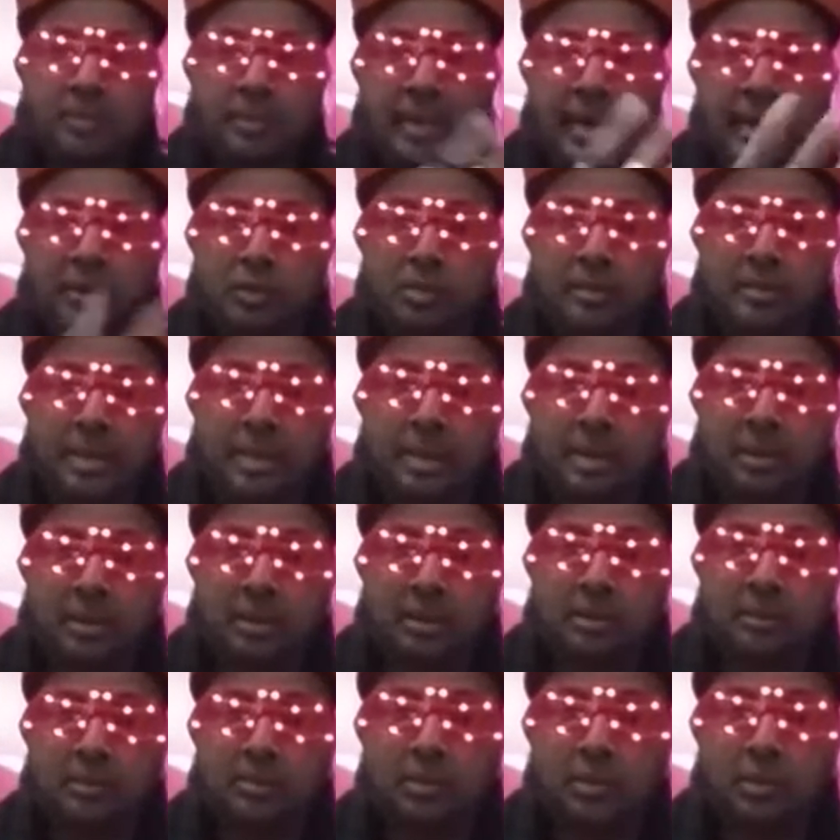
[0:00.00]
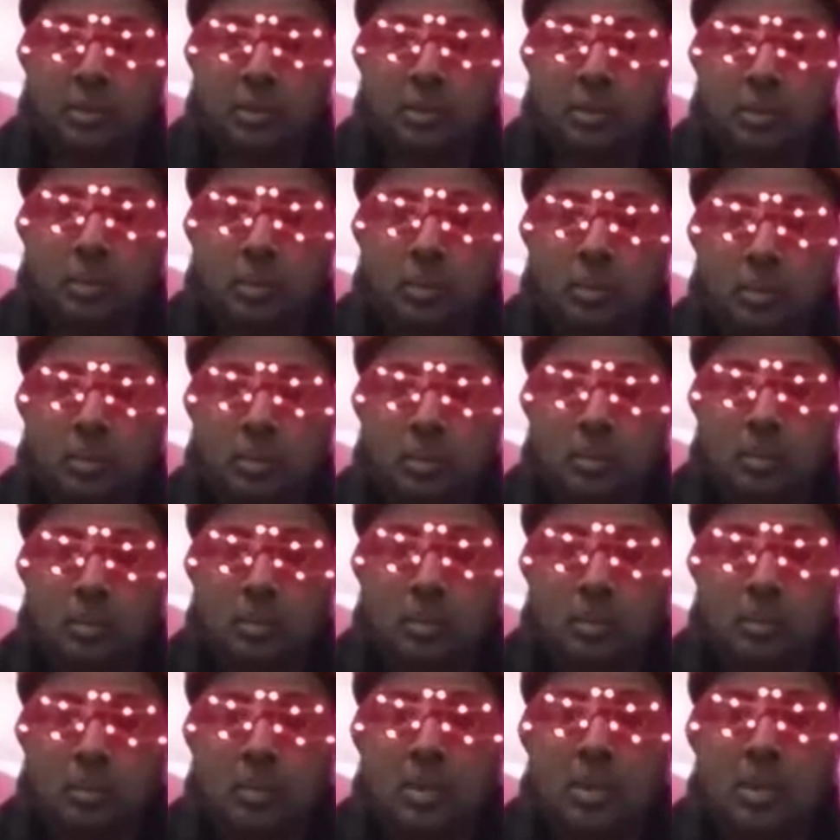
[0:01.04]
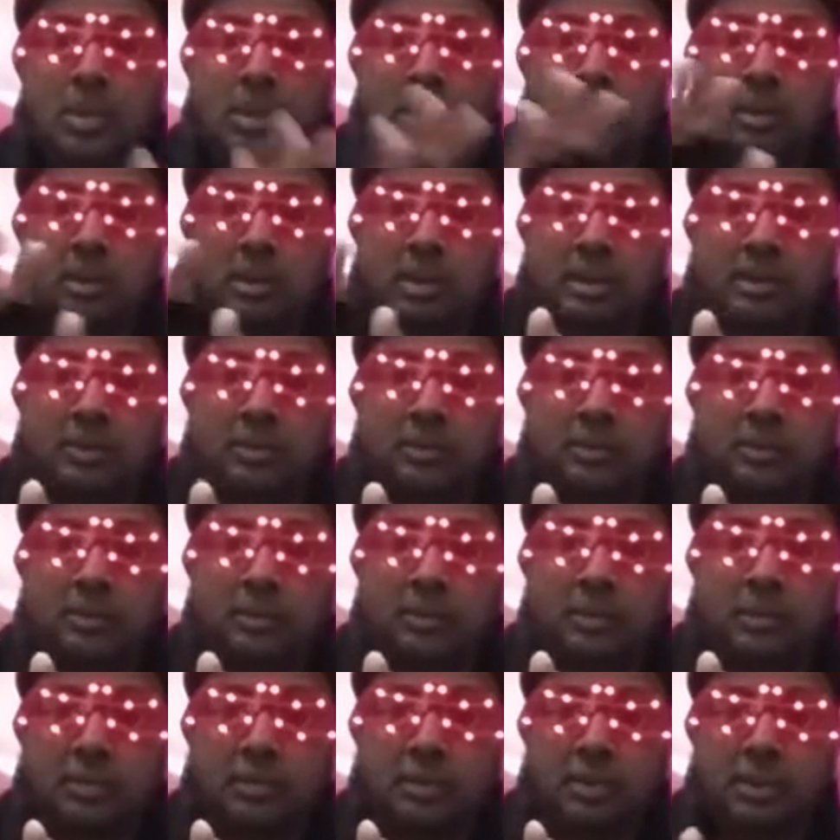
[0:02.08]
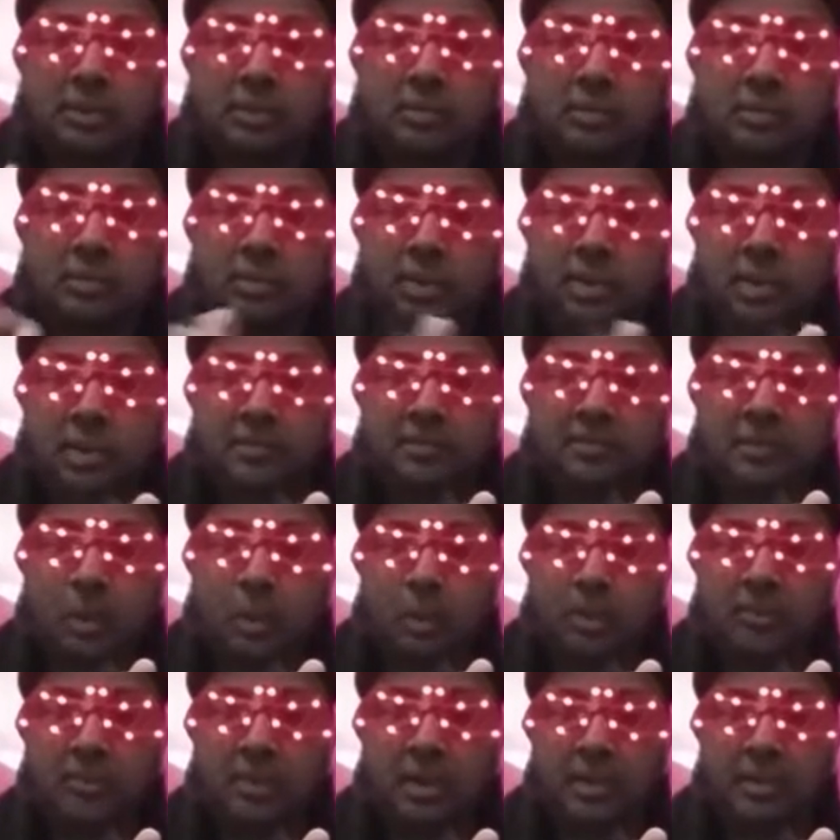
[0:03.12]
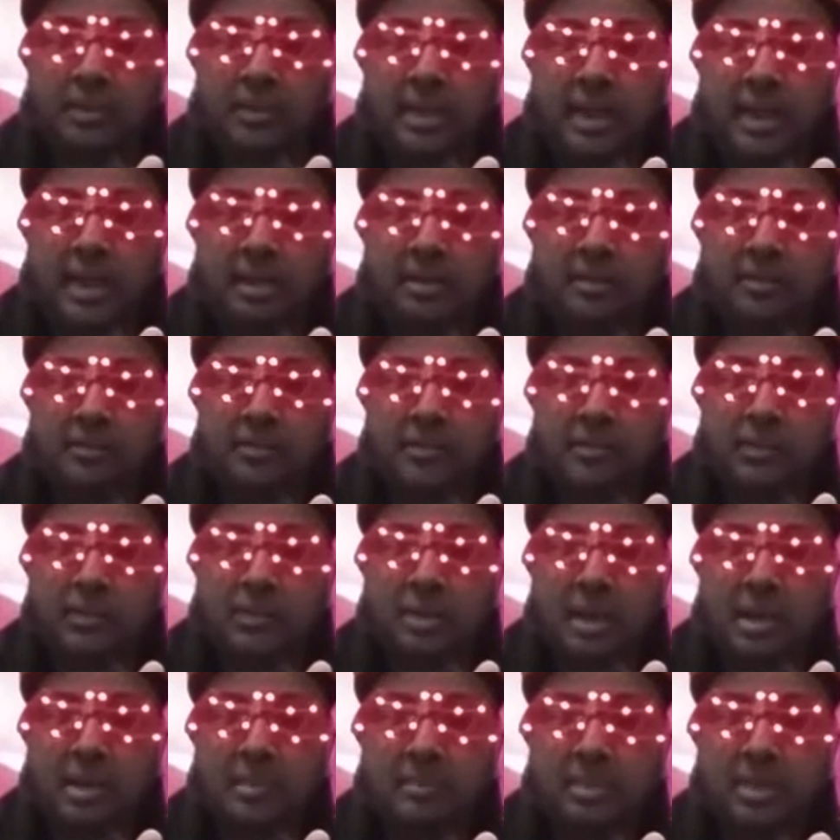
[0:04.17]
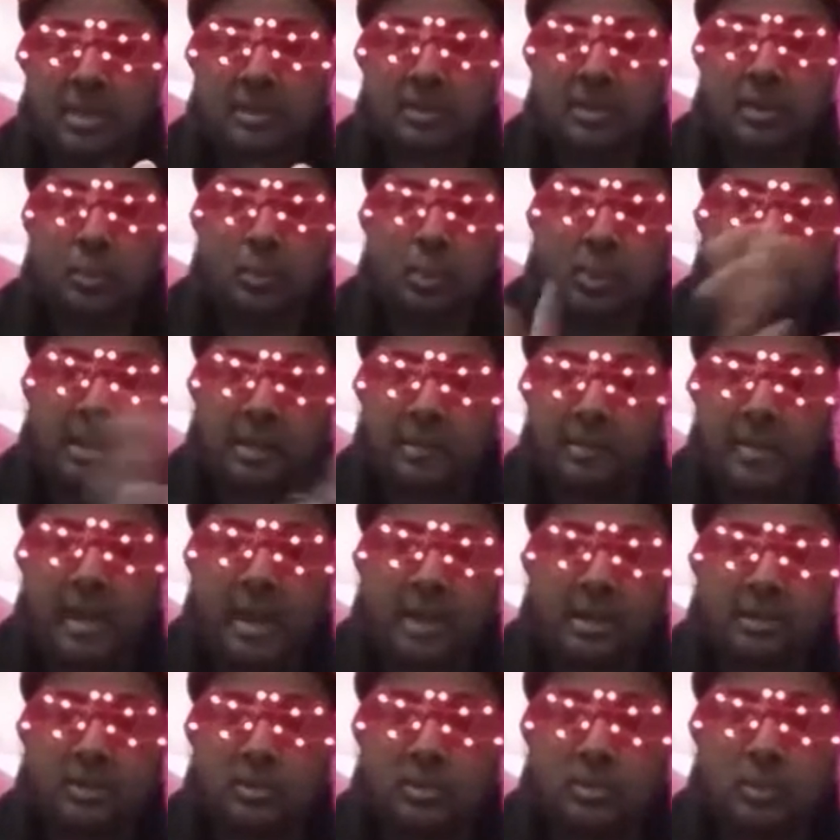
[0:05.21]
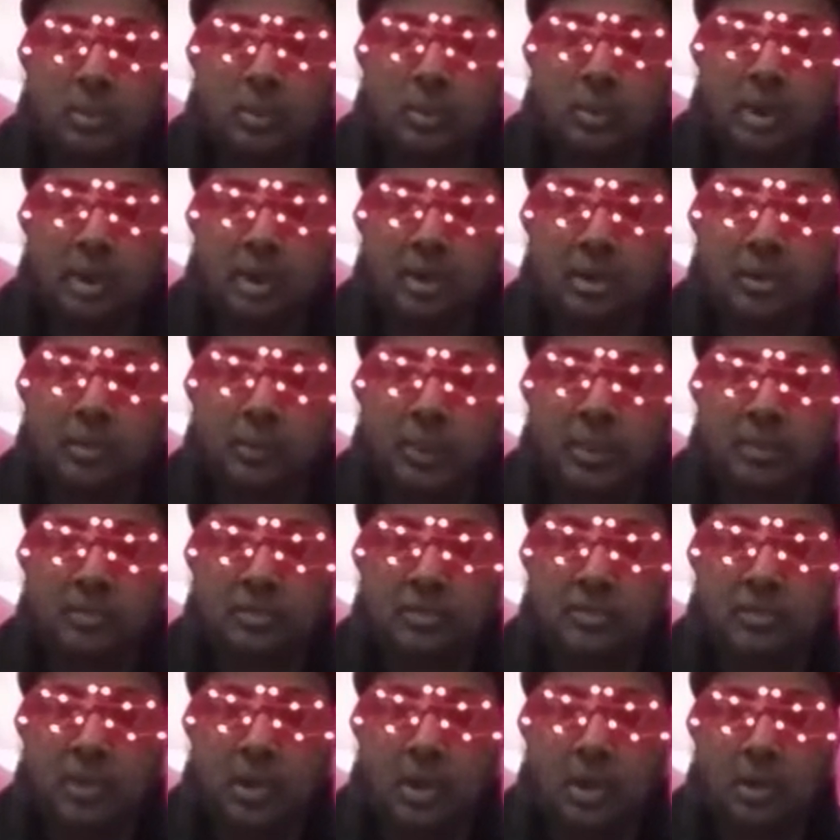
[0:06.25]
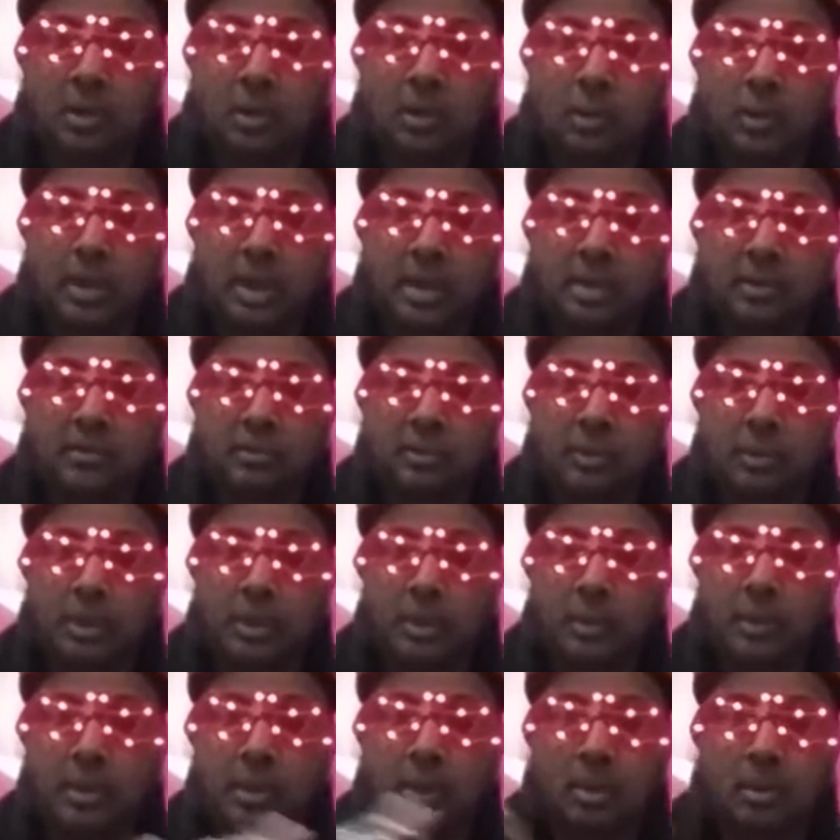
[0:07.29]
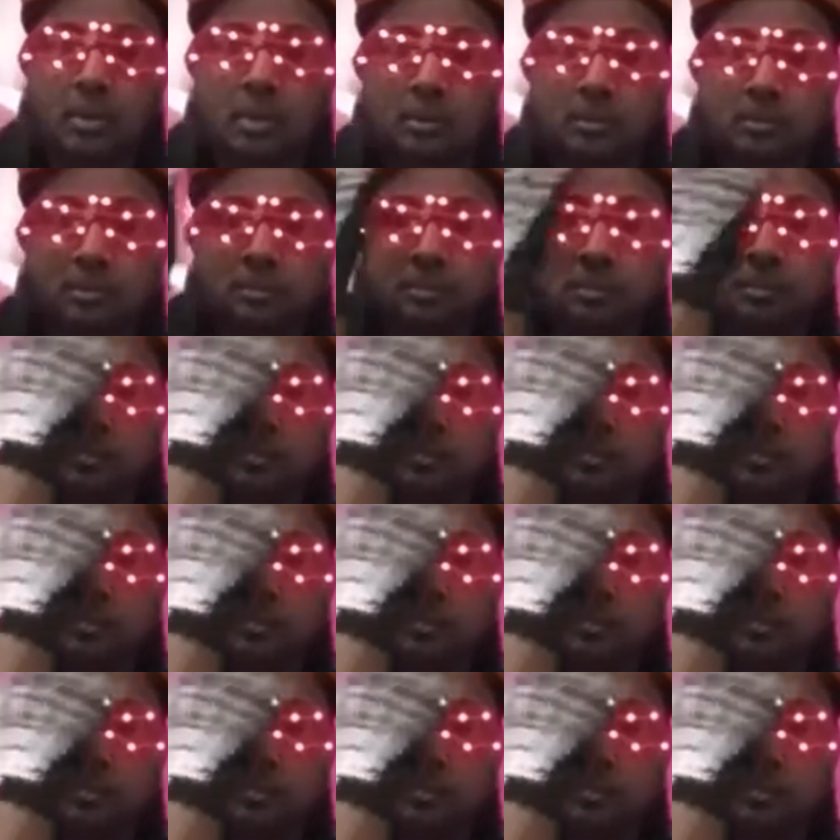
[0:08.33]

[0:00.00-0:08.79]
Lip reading: is about to begin, so let's focus on that for the time being, then we'll get back to the rest of the haul, okay? So here we go.